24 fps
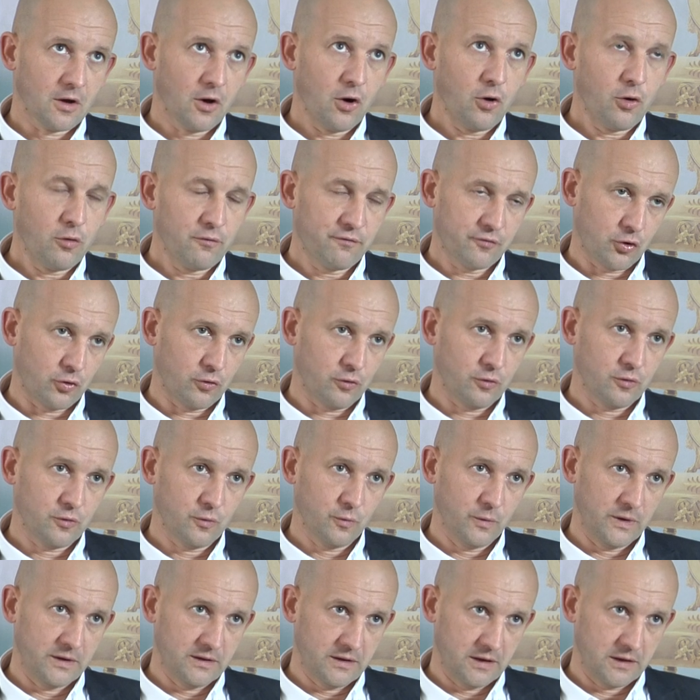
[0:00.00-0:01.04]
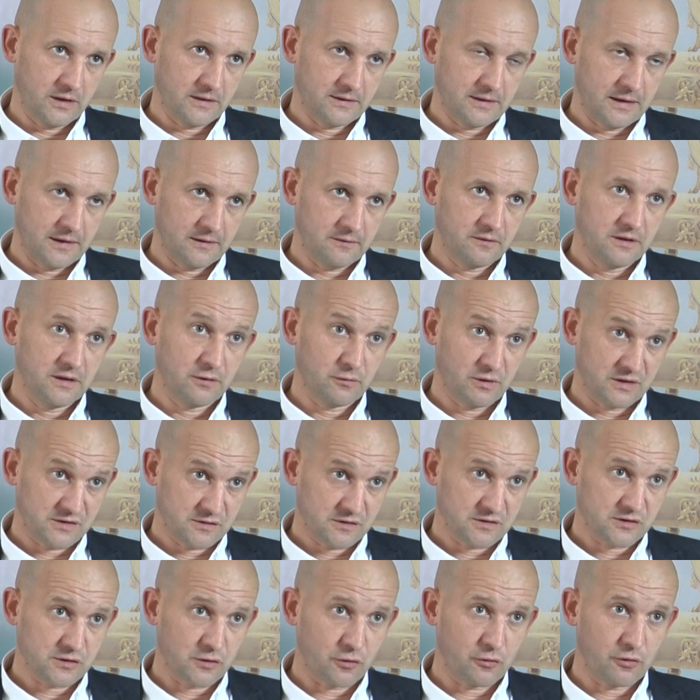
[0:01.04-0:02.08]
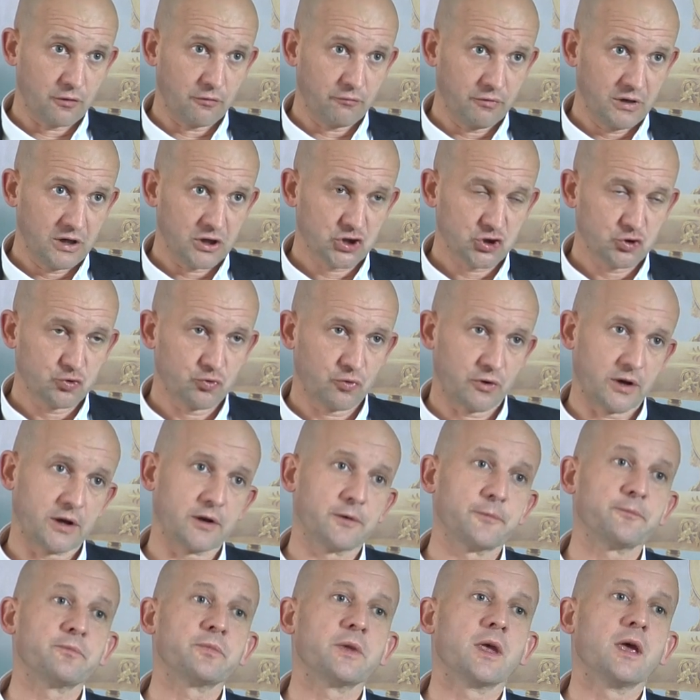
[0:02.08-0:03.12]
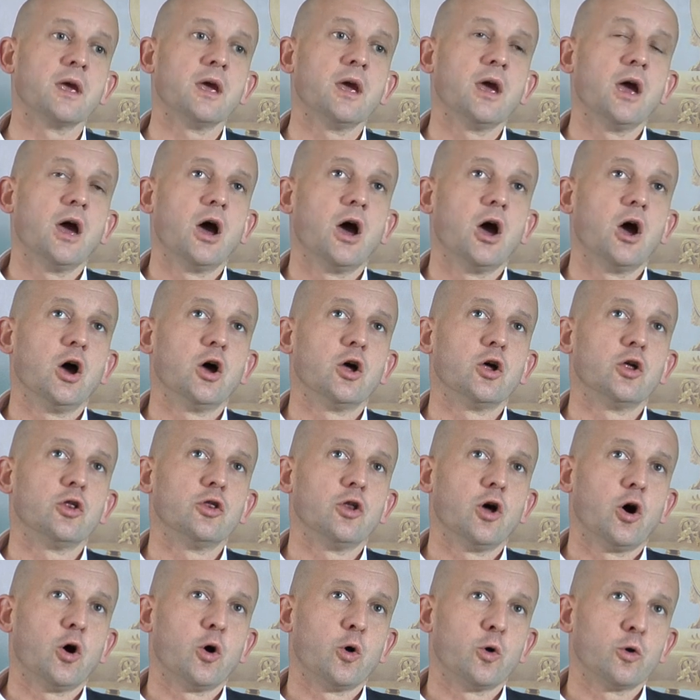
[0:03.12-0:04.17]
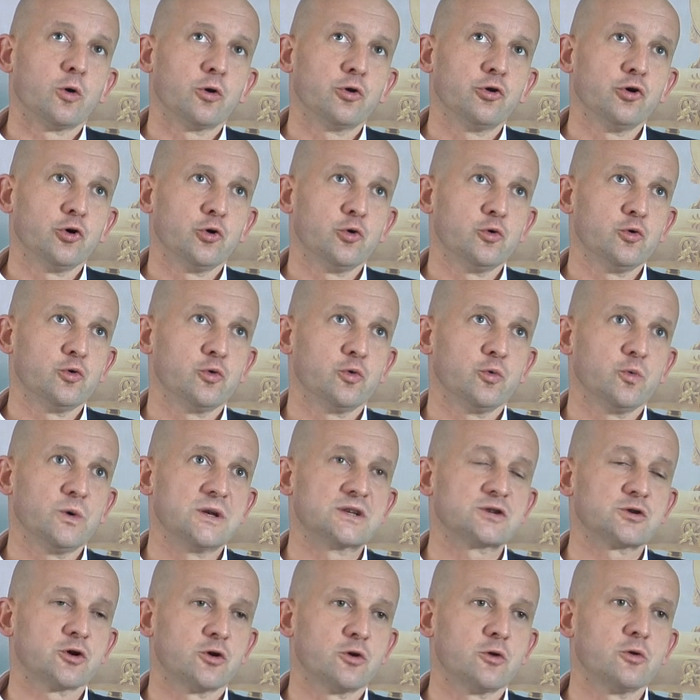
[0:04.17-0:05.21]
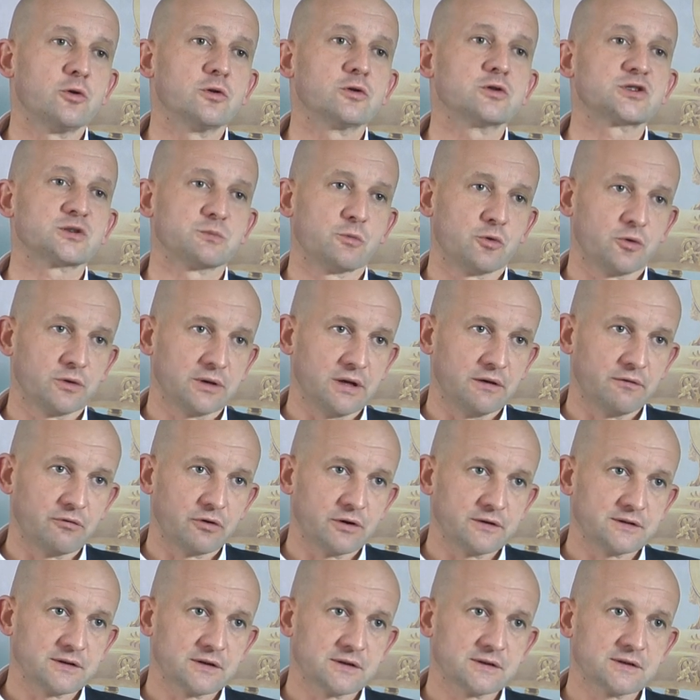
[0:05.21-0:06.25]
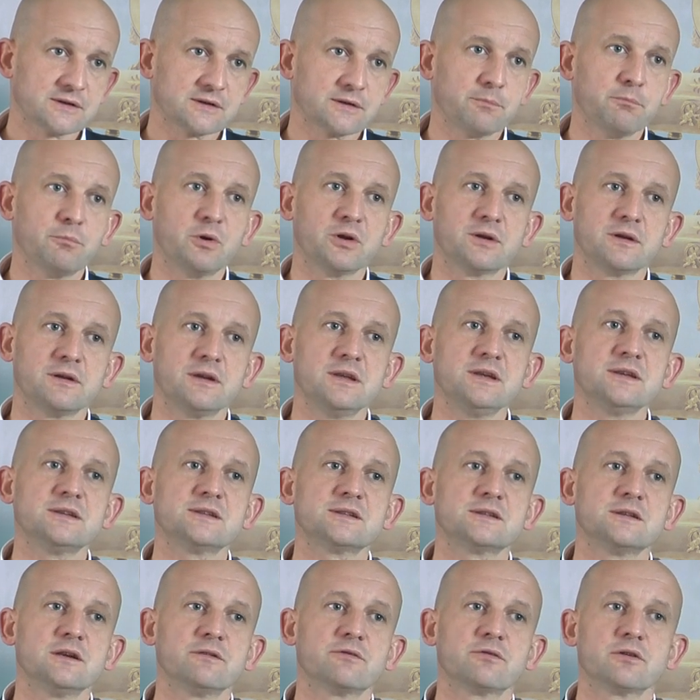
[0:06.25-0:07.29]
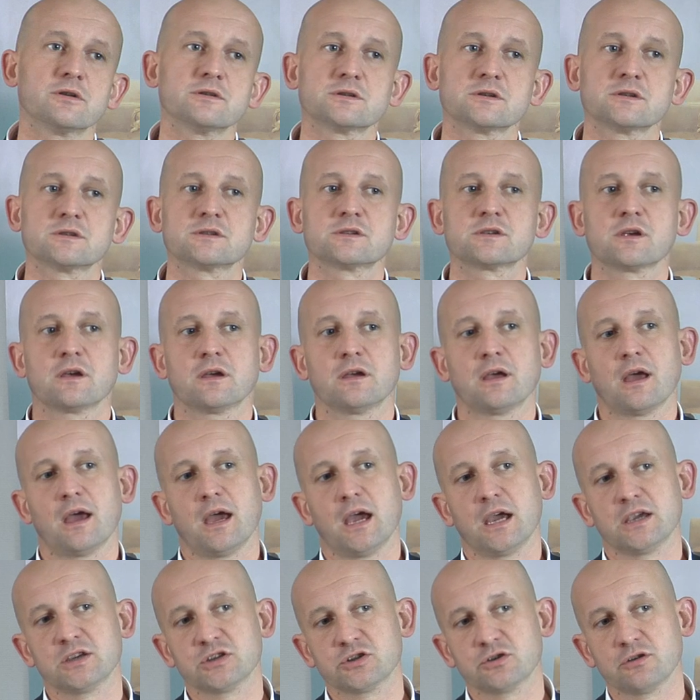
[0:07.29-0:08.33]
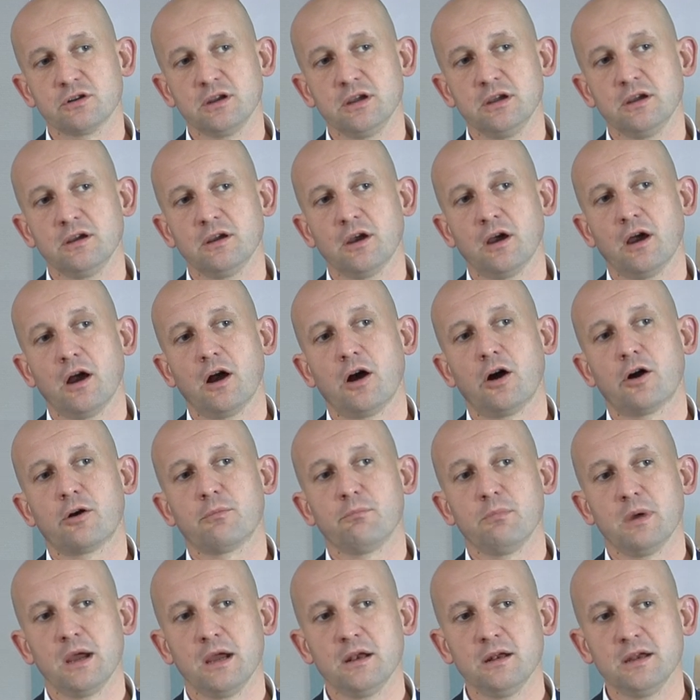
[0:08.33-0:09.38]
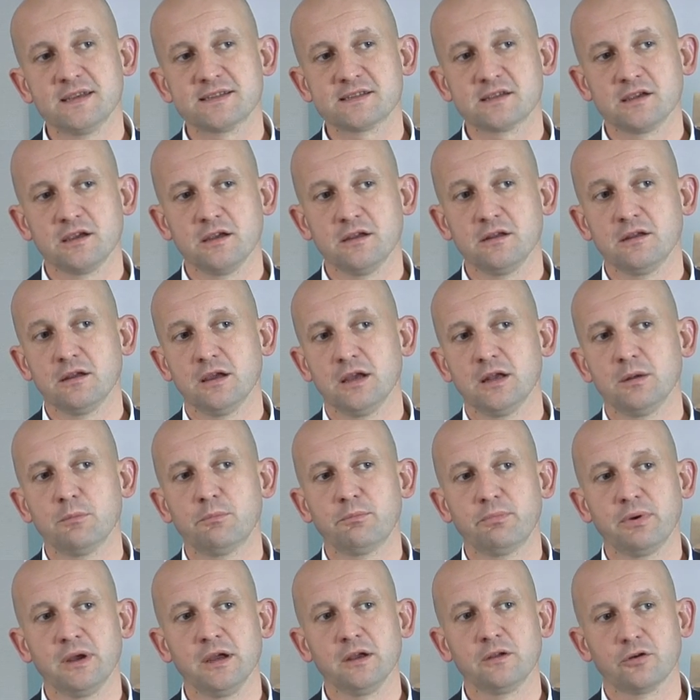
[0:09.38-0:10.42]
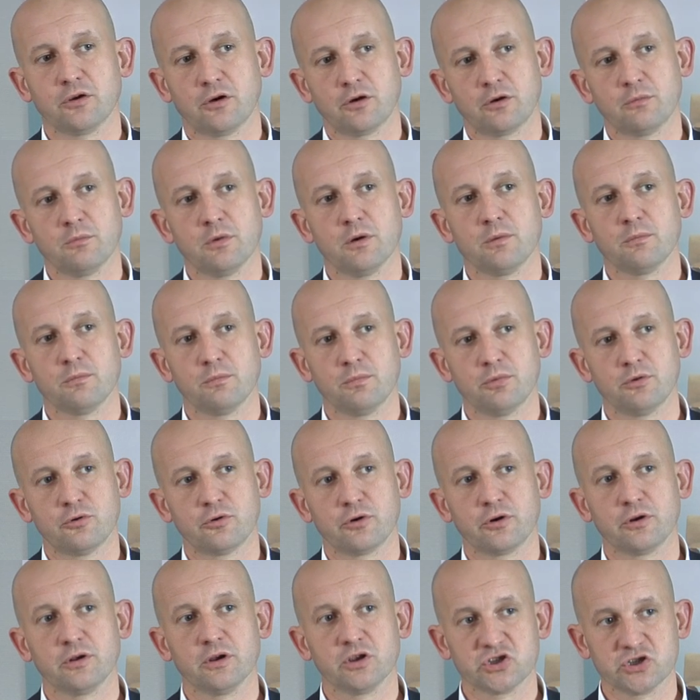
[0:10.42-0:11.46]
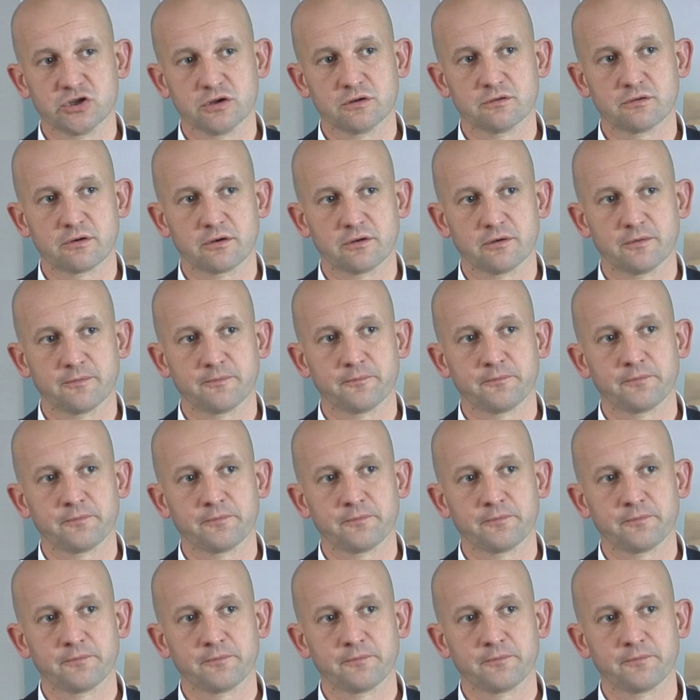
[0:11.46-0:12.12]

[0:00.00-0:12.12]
overall, we think that the results are reassuring. Although we saw small differences, but these differences actually are mainly seen in preterm born children.